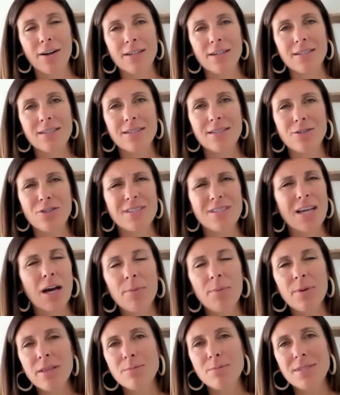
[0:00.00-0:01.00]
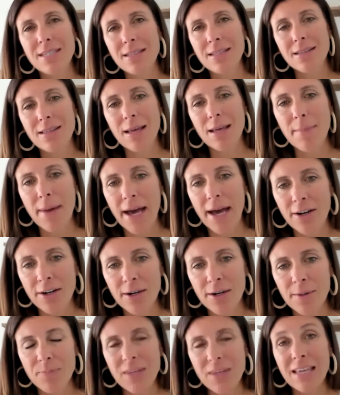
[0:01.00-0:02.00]
It's just helping them see that they
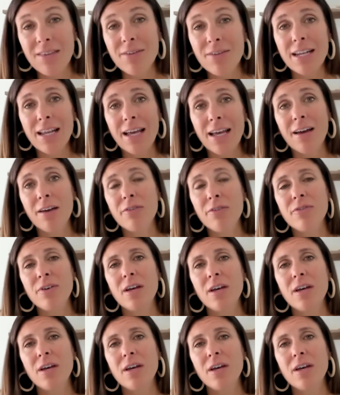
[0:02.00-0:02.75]
matter, even if